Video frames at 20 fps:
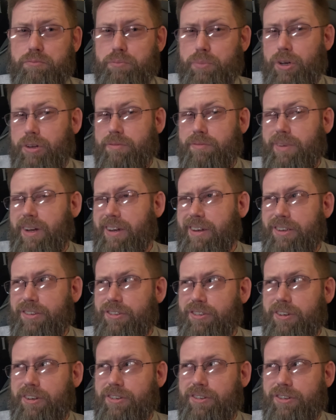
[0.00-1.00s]
But I guess
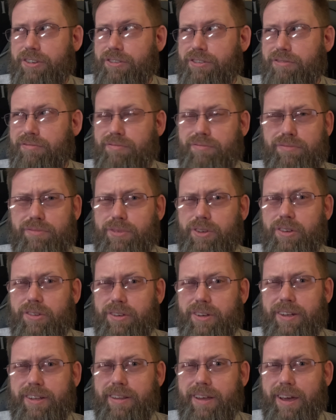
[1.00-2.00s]
Sig just
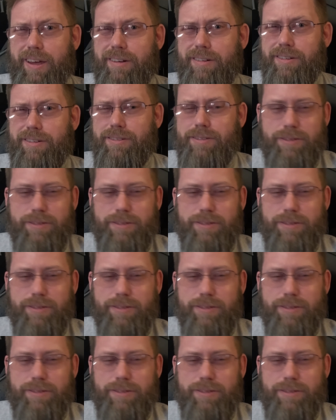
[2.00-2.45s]
doesn't need that.